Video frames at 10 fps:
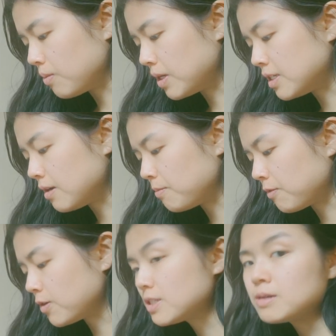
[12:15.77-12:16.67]

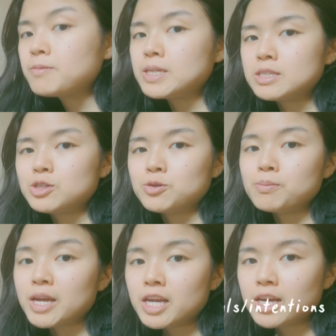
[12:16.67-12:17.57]
my first tip is to
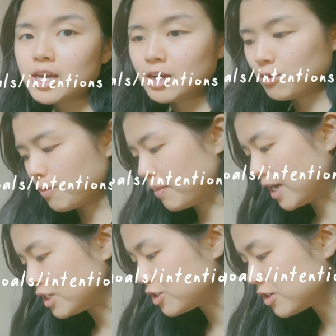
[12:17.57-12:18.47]
make a
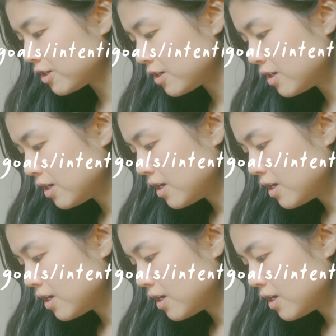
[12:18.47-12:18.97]
reminder